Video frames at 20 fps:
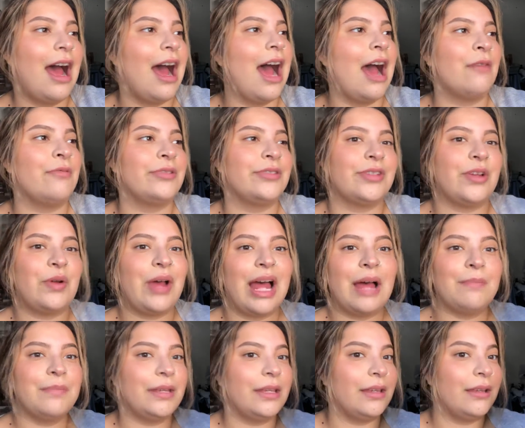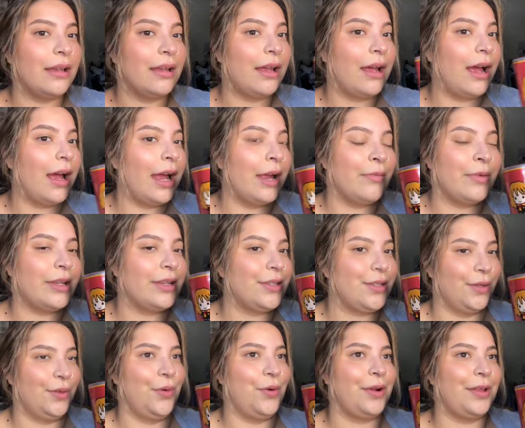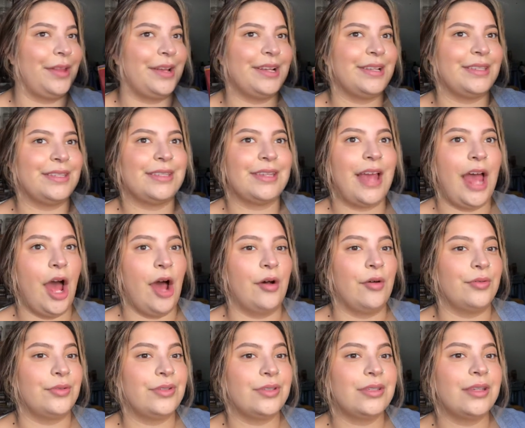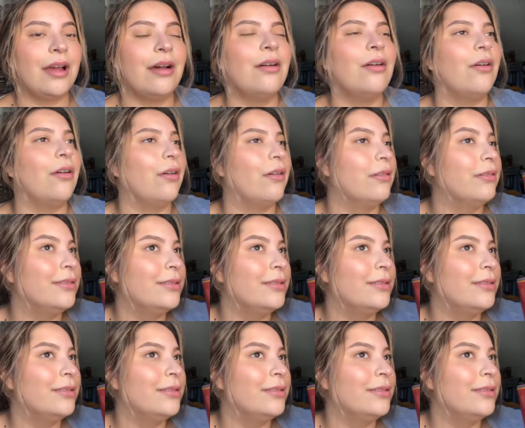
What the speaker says: I was so happy. I went into Lorelai's house. Oh.